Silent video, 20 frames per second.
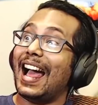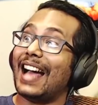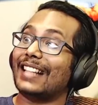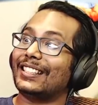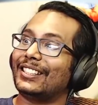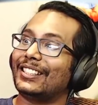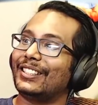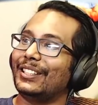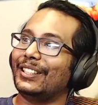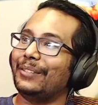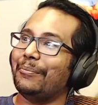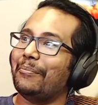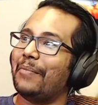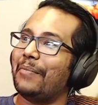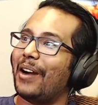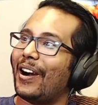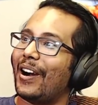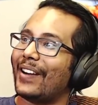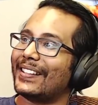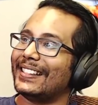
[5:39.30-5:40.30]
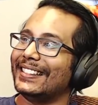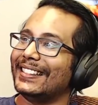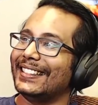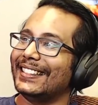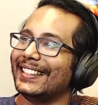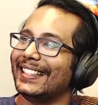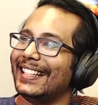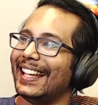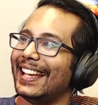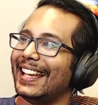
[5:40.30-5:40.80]
Aston
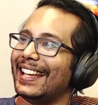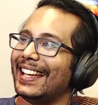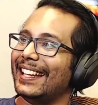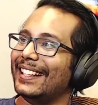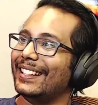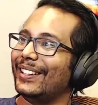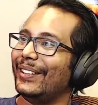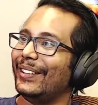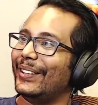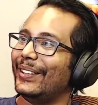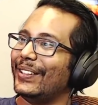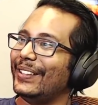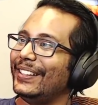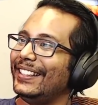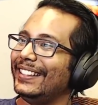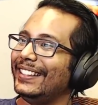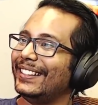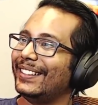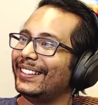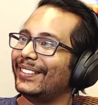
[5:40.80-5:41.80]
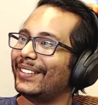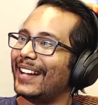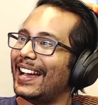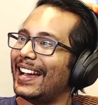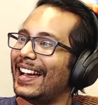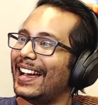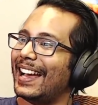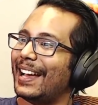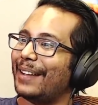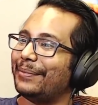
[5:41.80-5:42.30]
Martin again. Holy
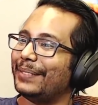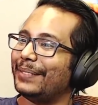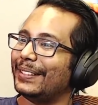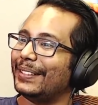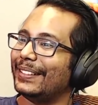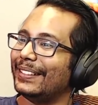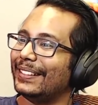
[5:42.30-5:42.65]
crap.